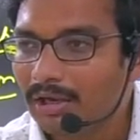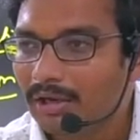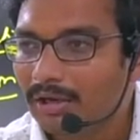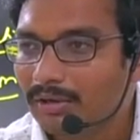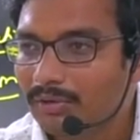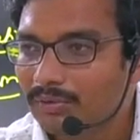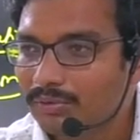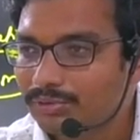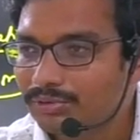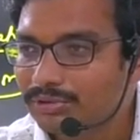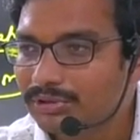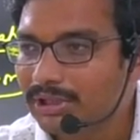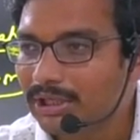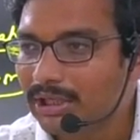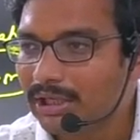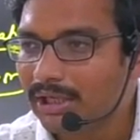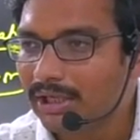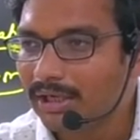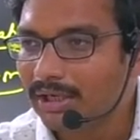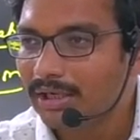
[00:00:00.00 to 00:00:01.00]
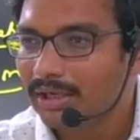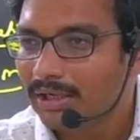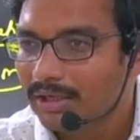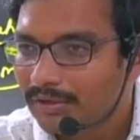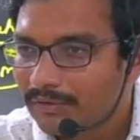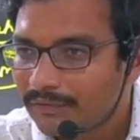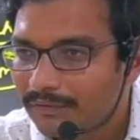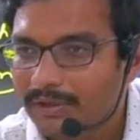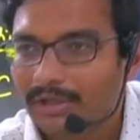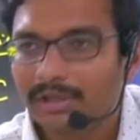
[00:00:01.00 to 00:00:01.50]
lose their
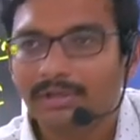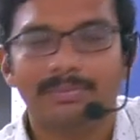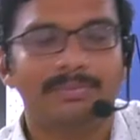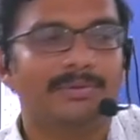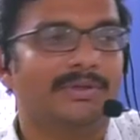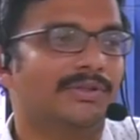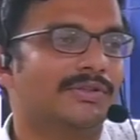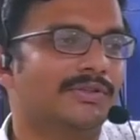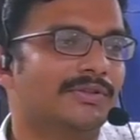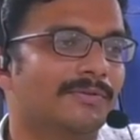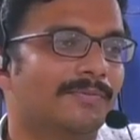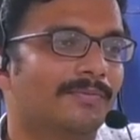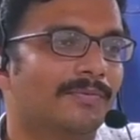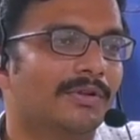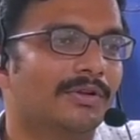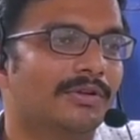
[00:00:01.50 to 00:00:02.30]
fingerprints.